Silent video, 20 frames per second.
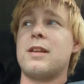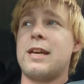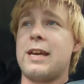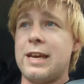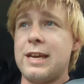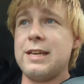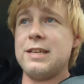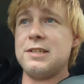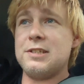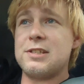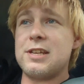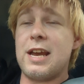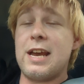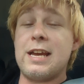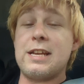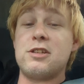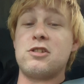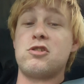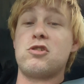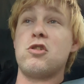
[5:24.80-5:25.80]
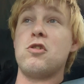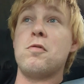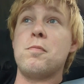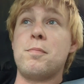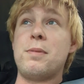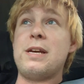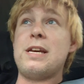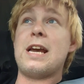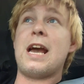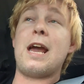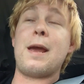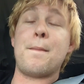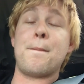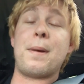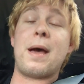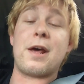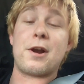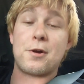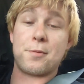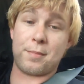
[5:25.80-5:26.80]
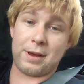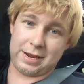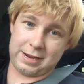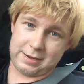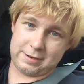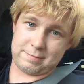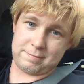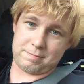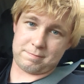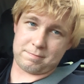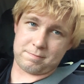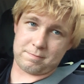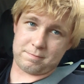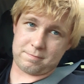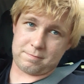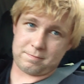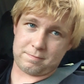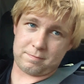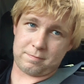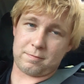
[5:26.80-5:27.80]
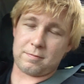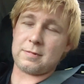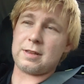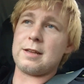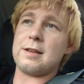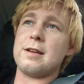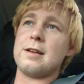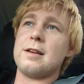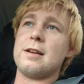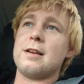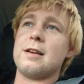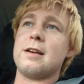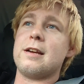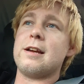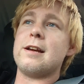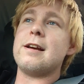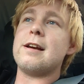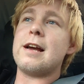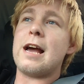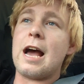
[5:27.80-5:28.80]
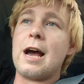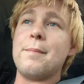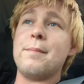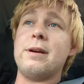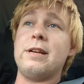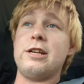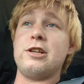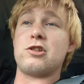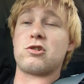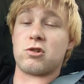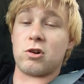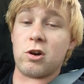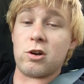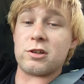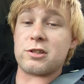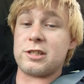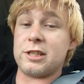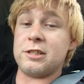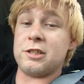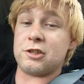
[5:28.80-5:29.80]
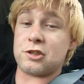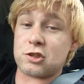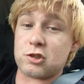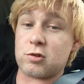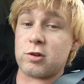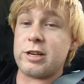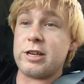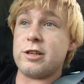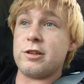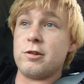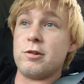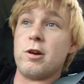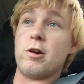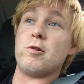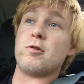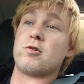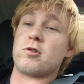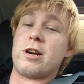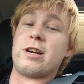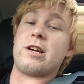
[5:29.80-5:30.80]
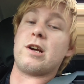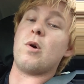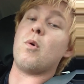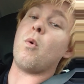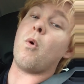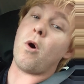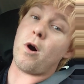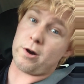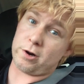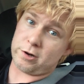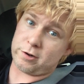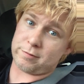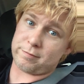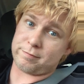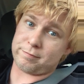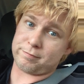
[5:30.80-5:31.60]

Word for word: he said to be a better man. How many drunks in the street you know drinking water?